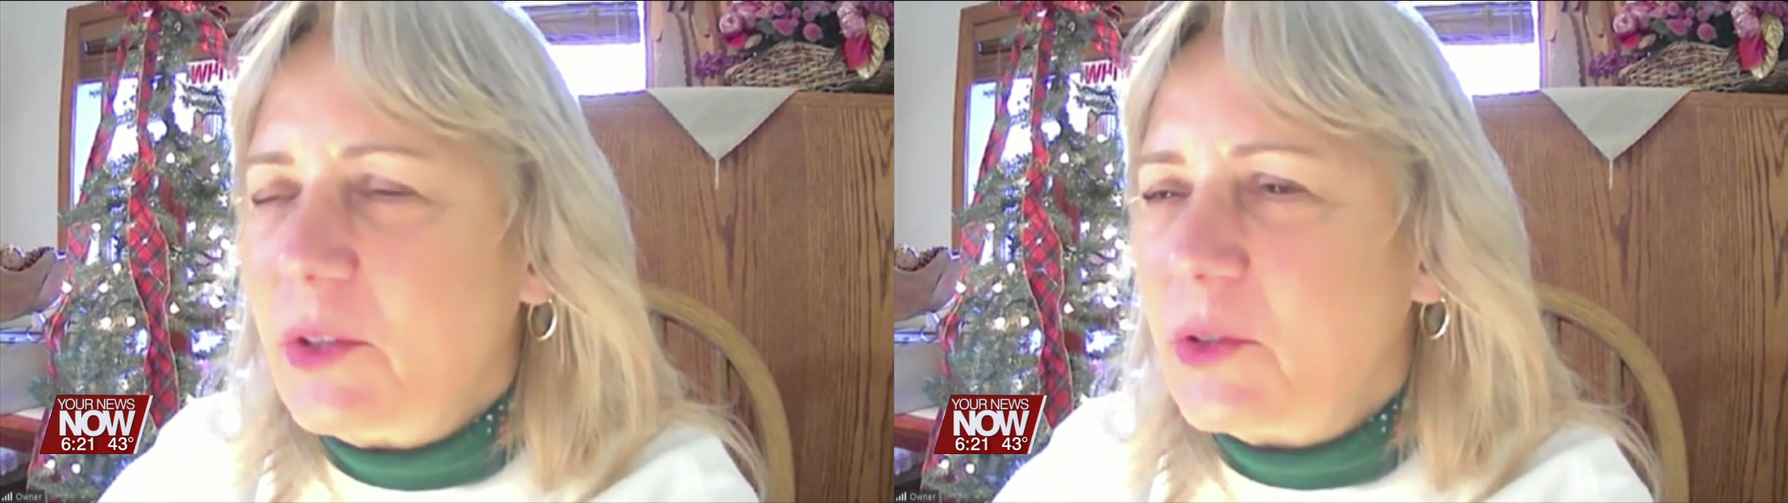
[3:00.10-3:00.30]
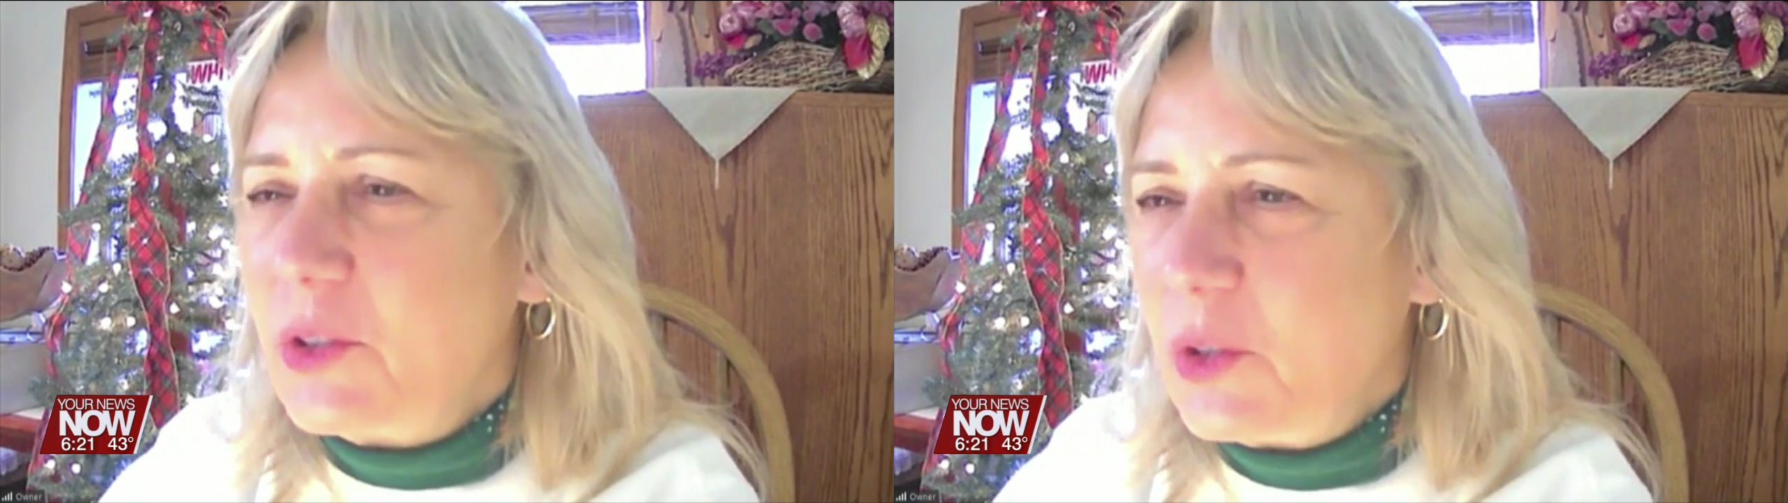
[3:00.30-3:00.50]

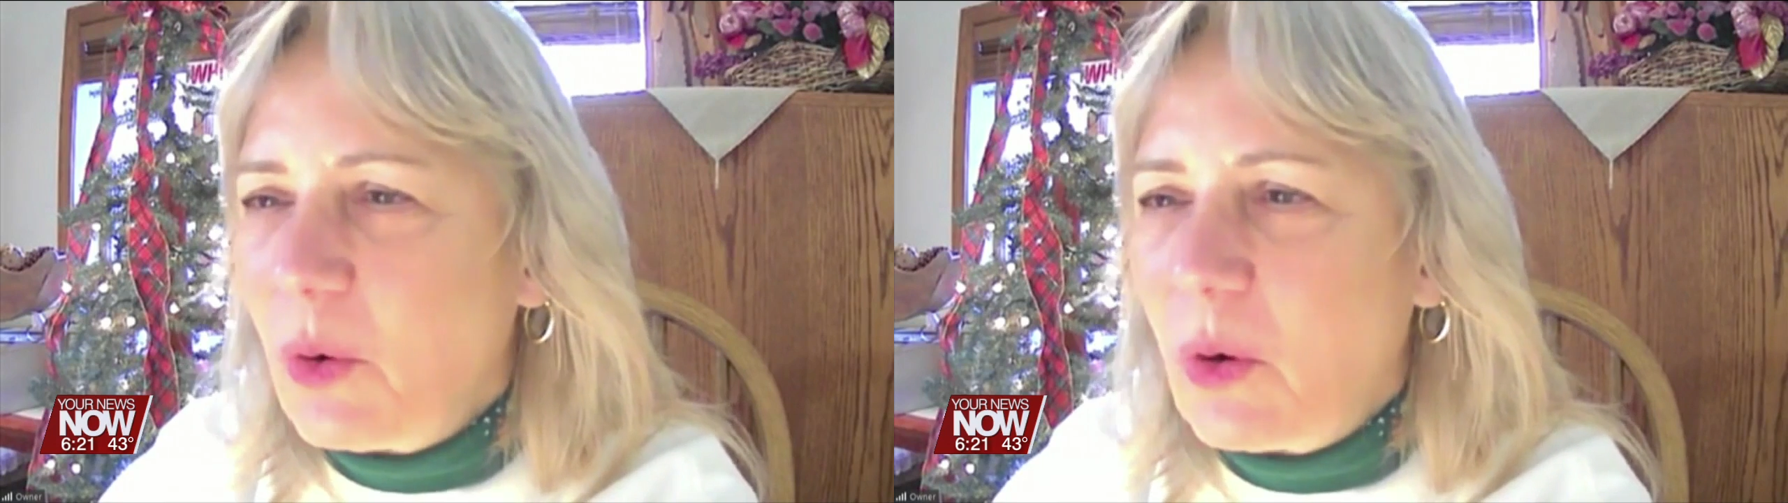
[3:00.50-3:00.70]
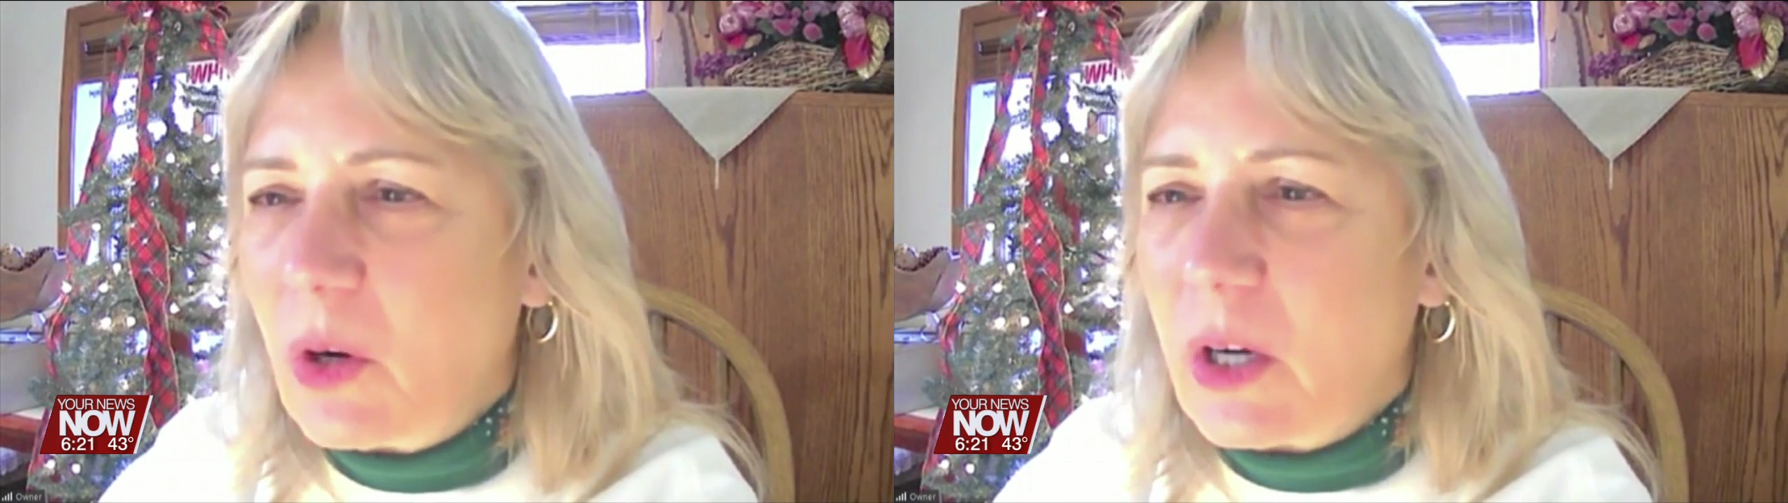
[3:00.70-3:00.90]
to
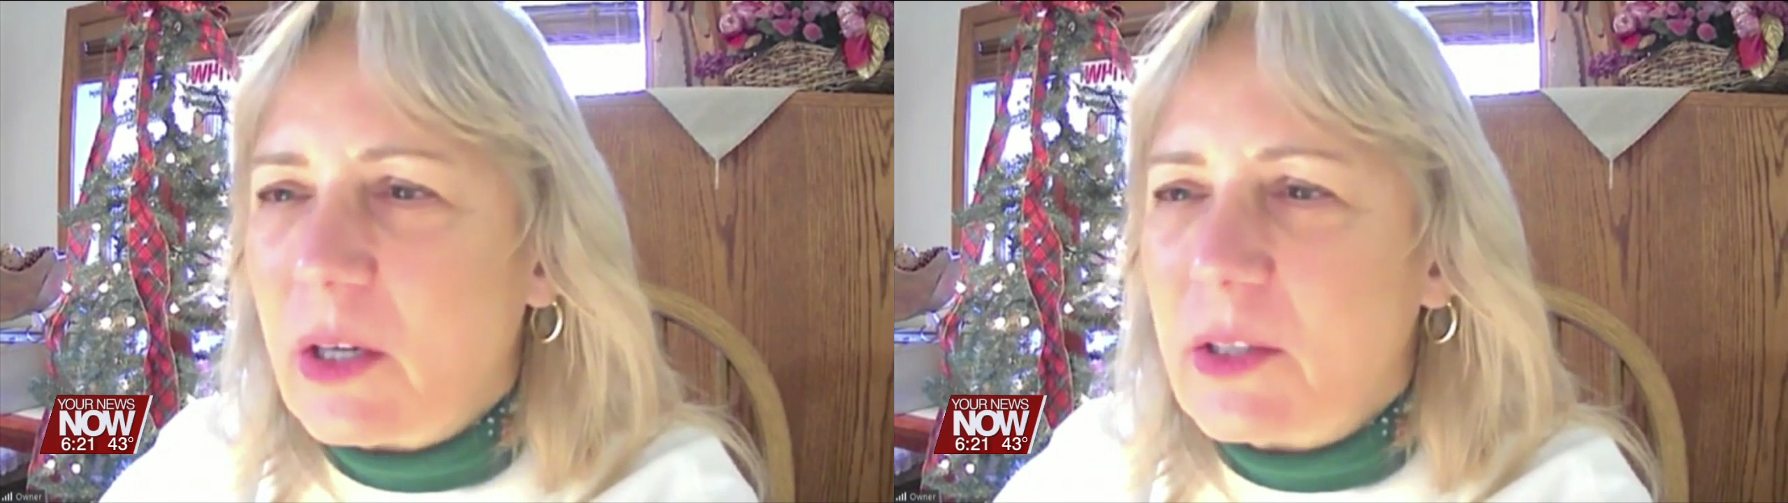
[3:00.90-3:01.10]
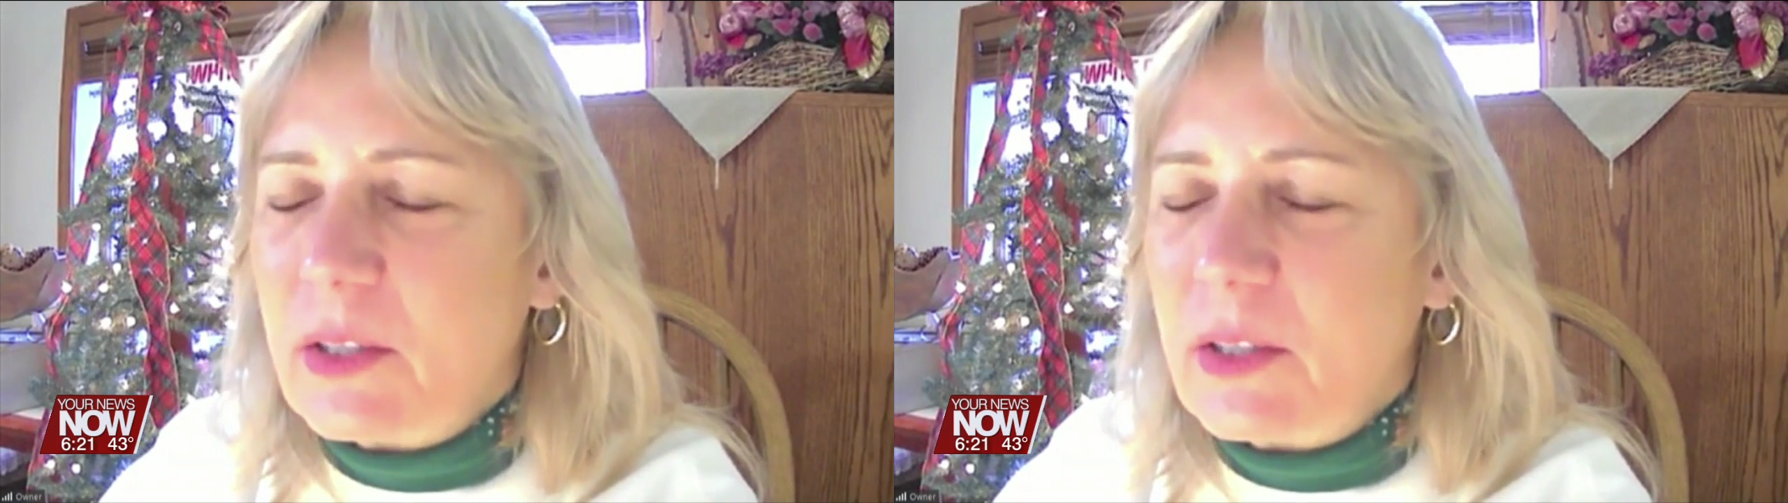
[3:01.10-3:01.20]
store,